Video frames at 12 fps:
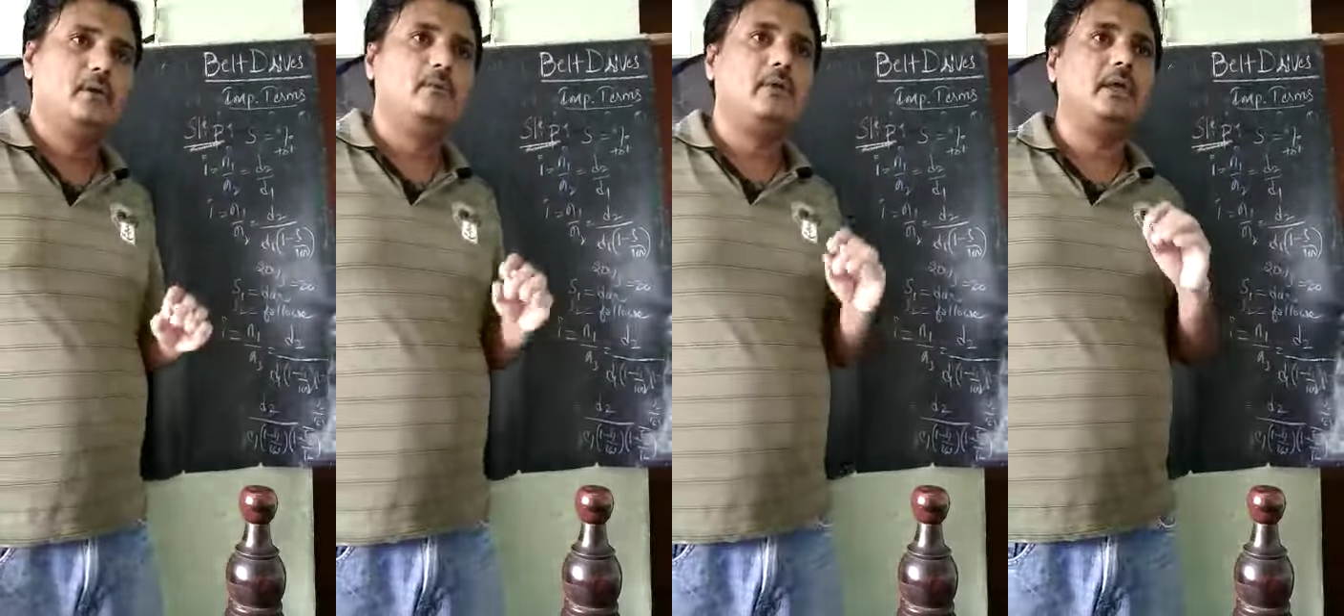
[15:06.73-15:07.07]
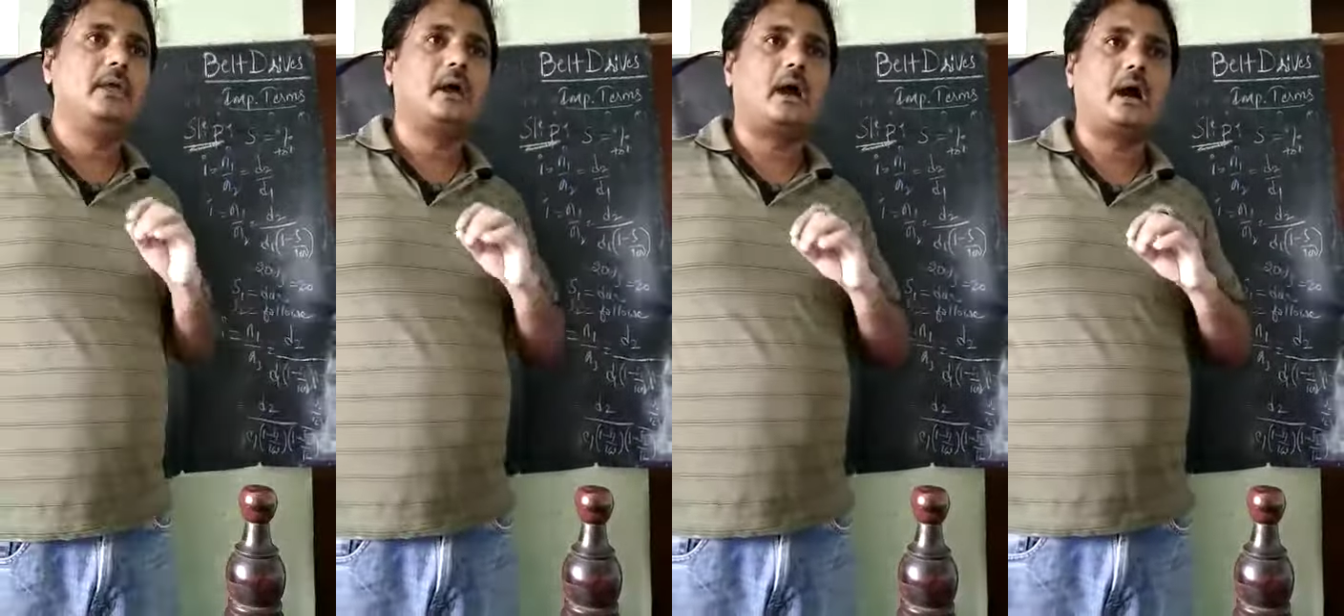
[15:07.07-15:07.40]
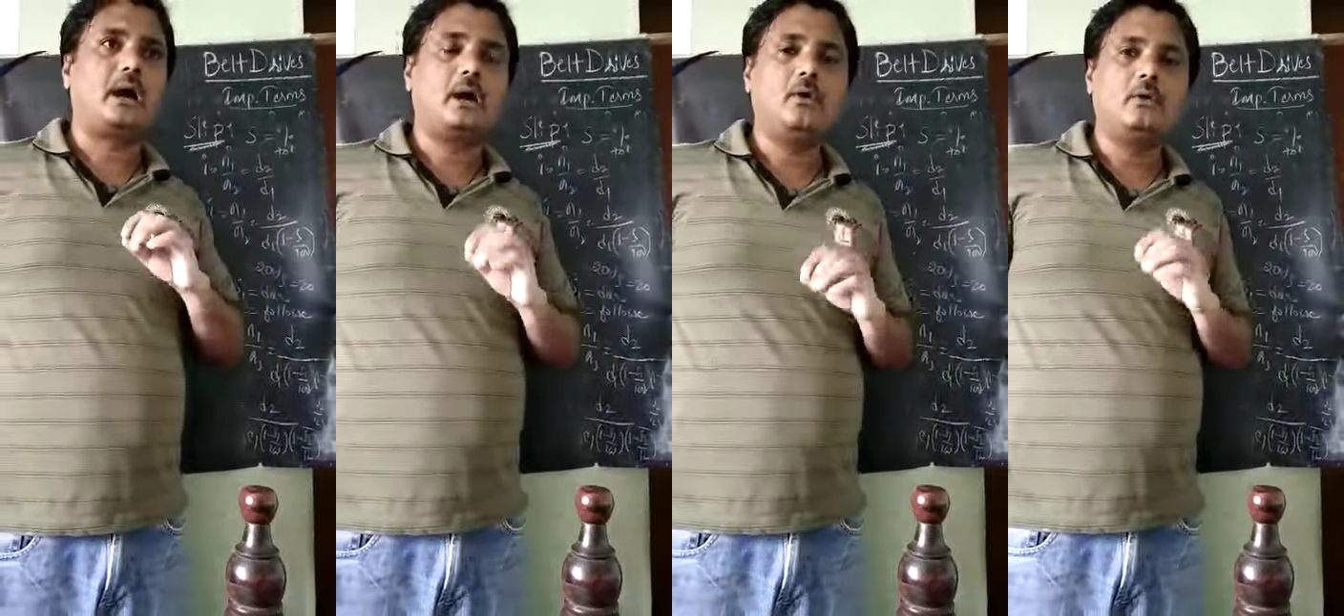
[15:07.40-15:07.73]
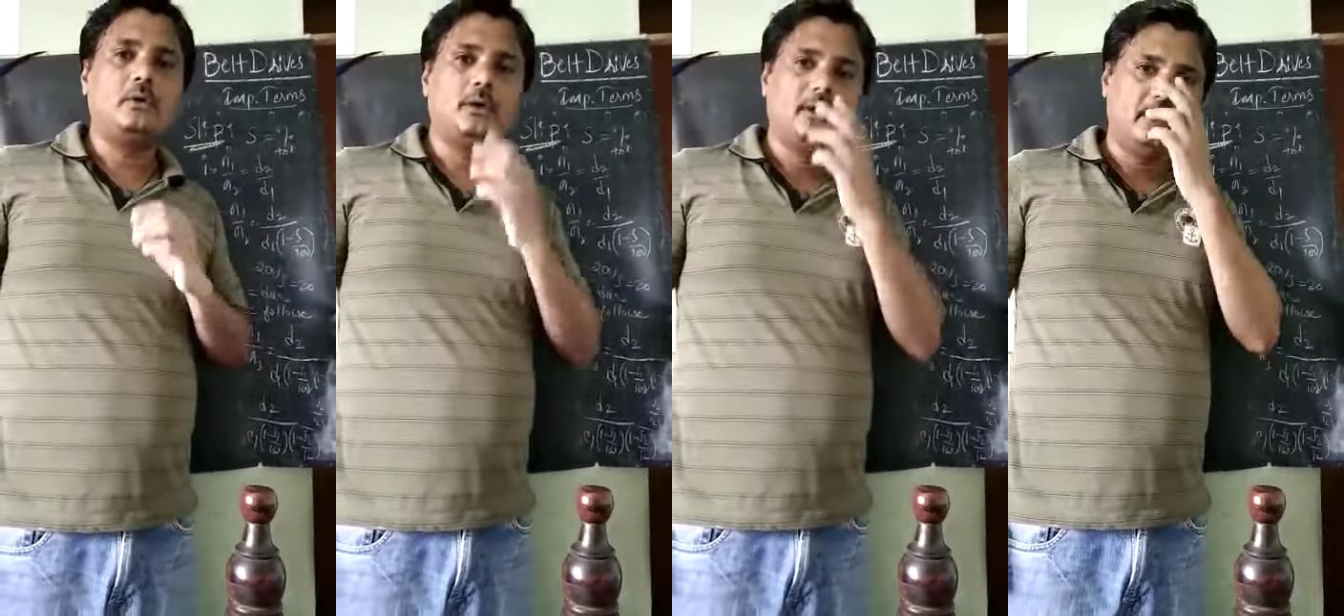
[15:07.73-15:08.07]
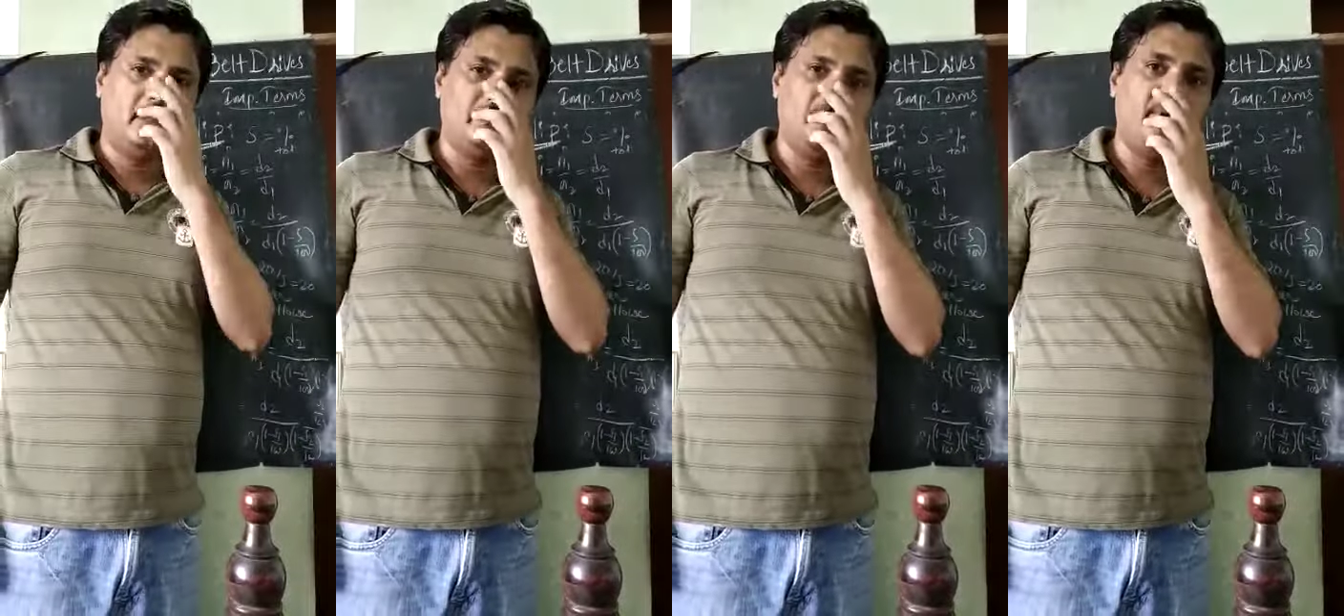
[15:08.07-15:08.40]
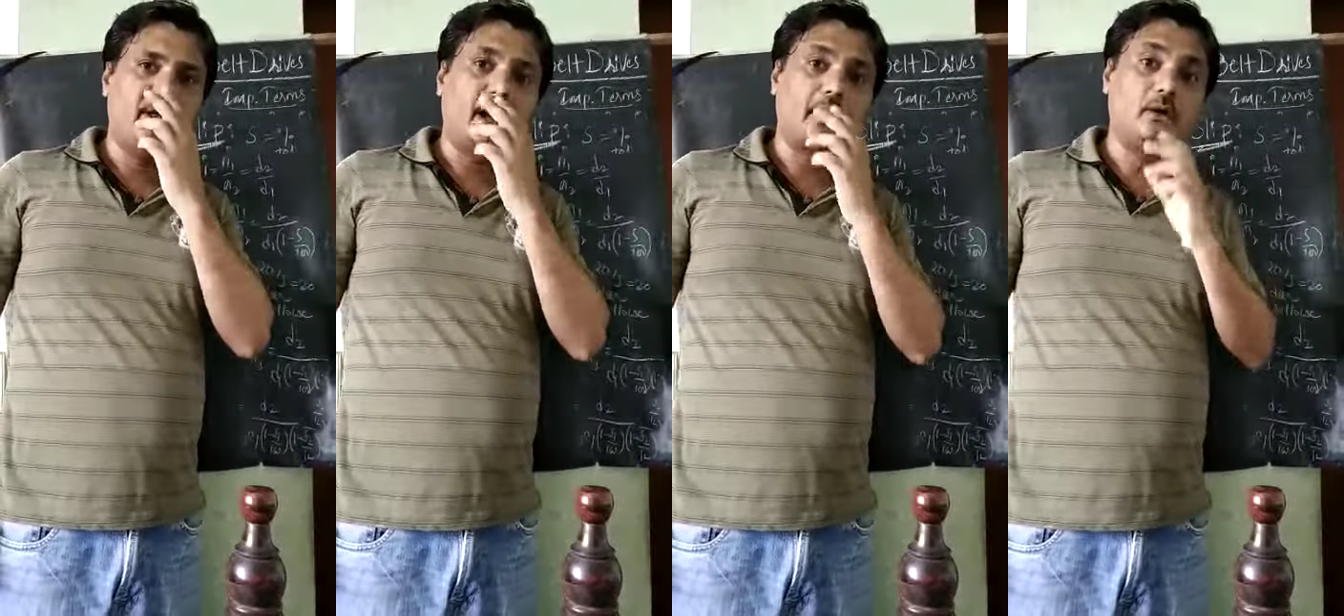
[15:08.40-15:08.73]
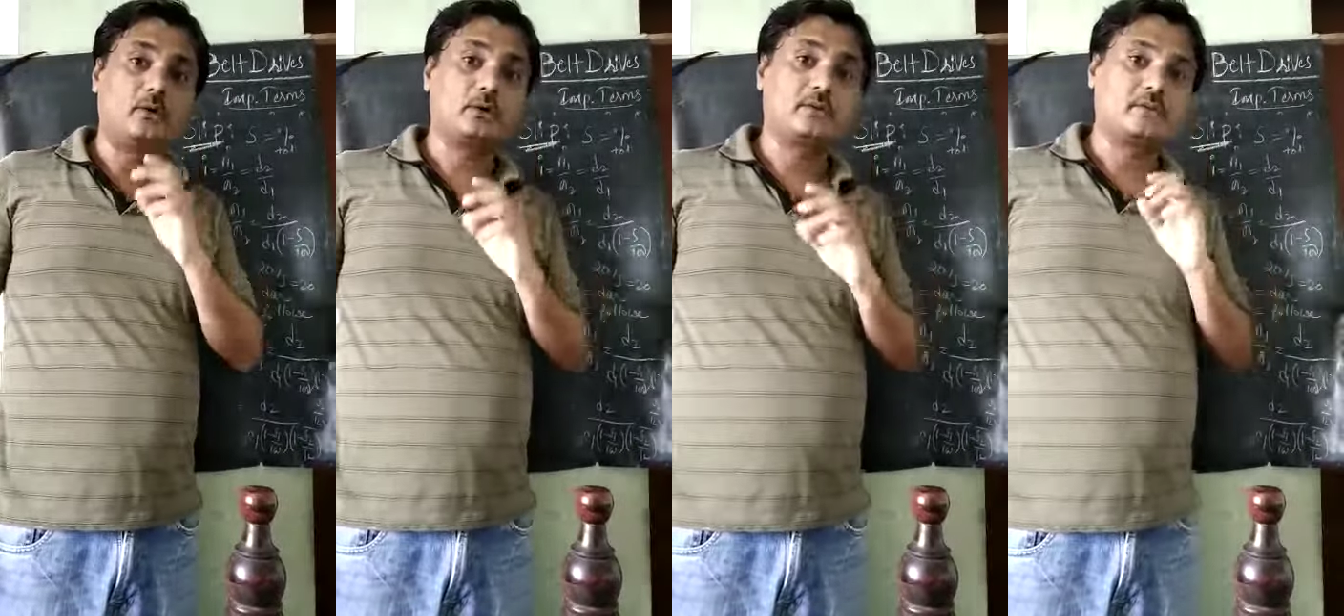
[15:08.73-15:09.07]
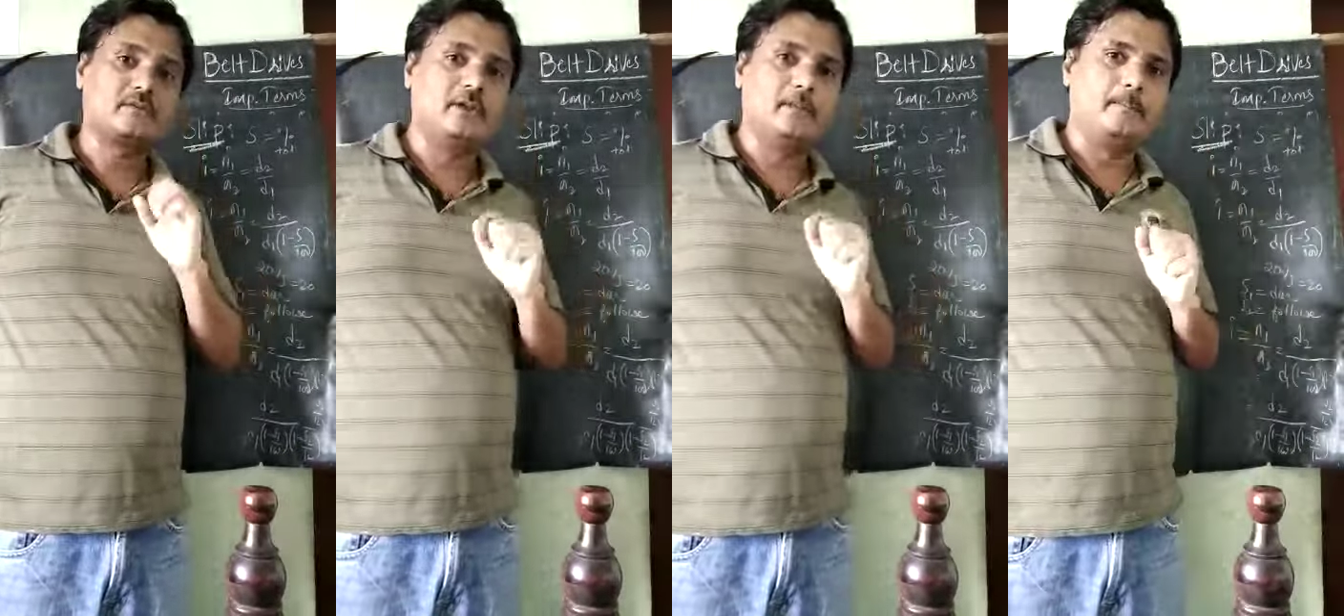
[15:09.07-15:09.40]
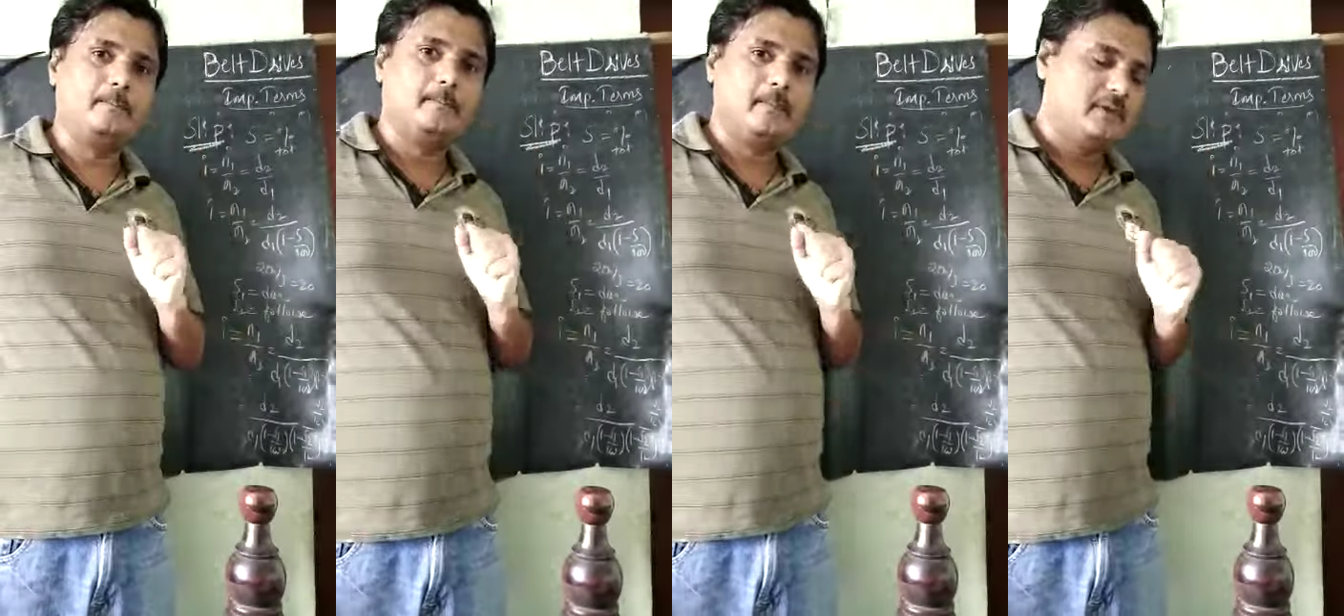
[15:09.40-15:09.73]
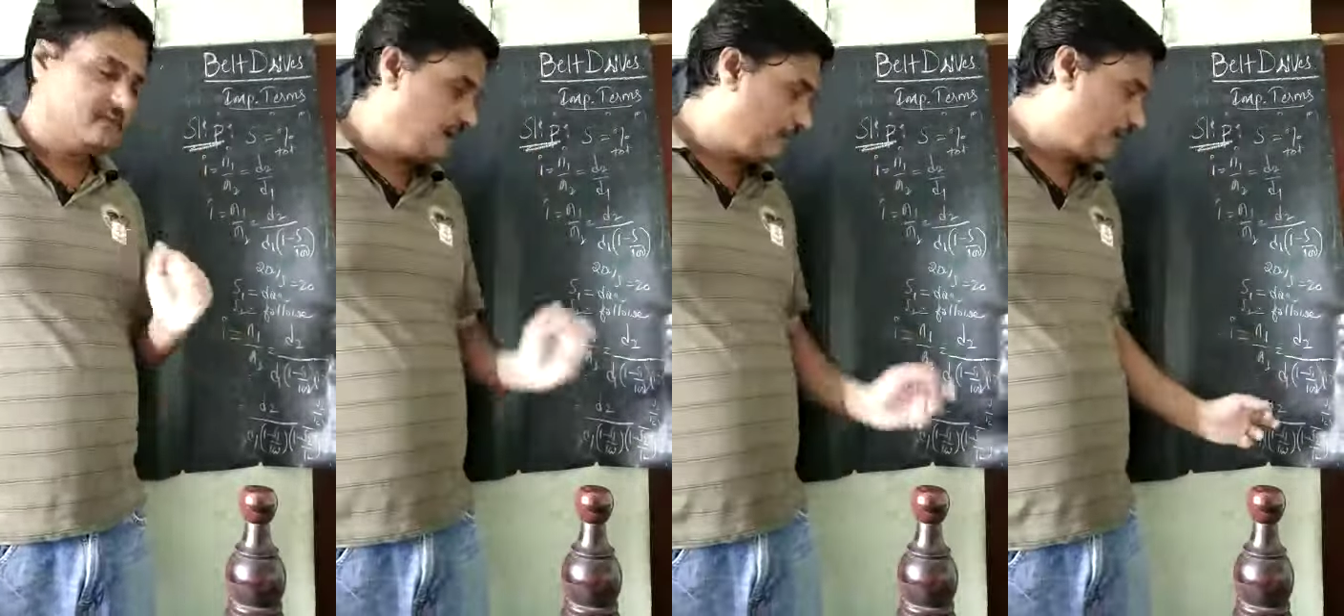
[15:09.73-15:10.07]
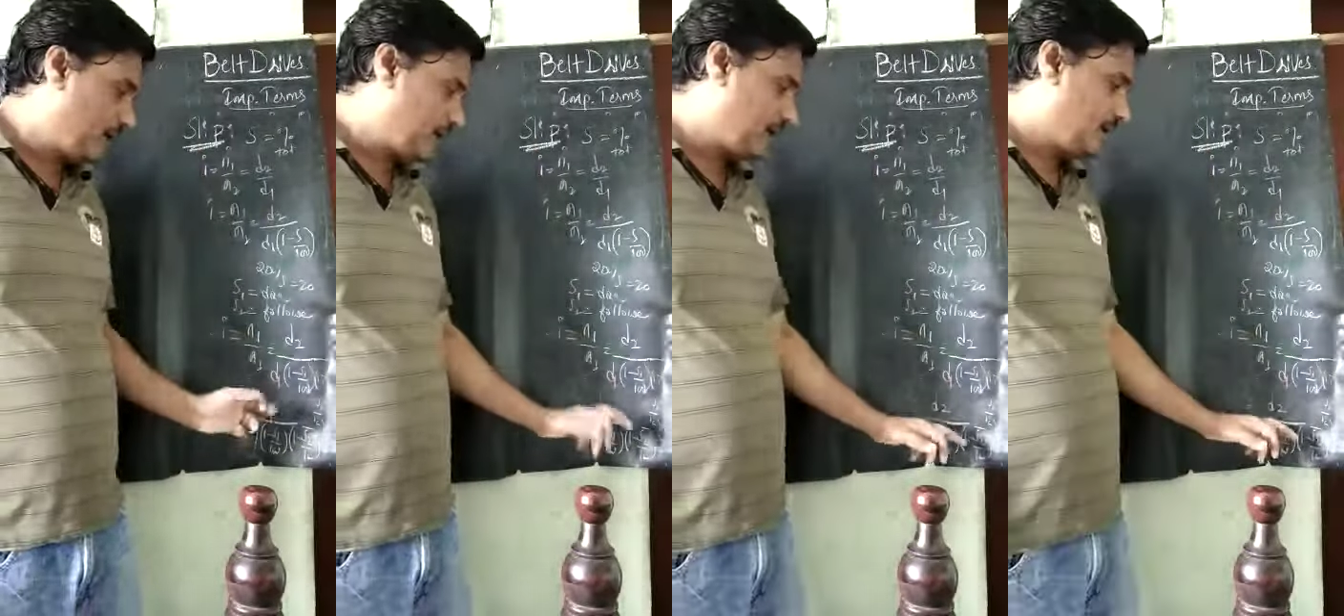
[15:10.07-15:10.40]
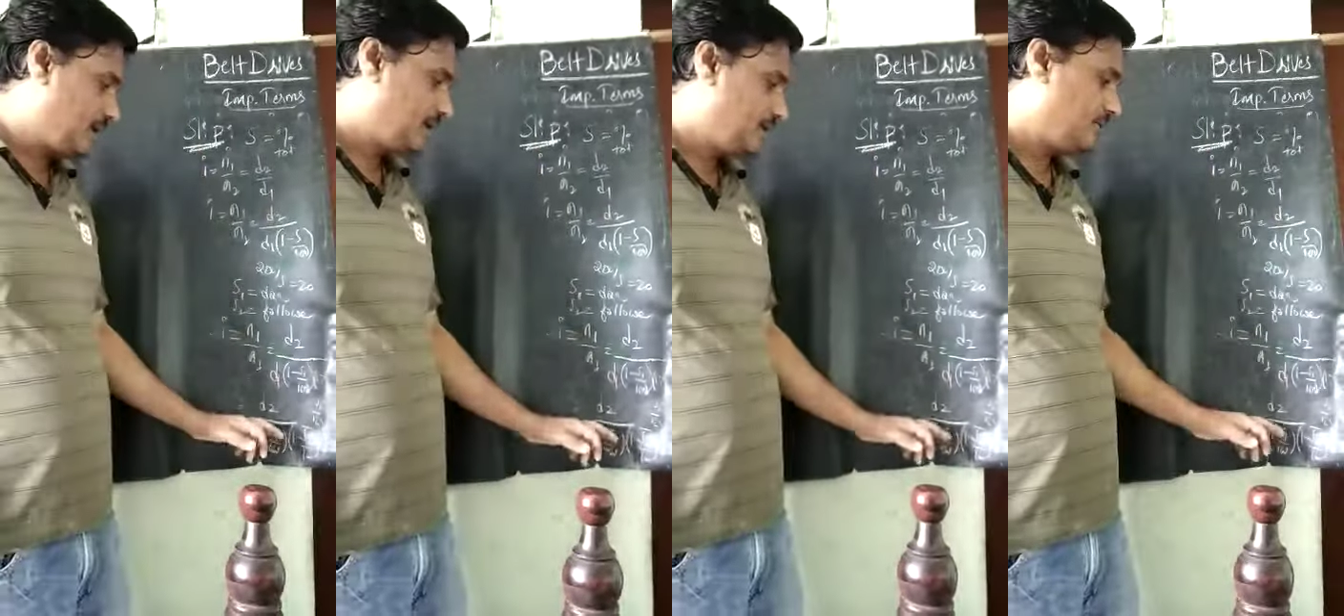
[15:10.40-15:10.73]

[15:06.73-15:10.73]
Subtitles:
we account the slip separately,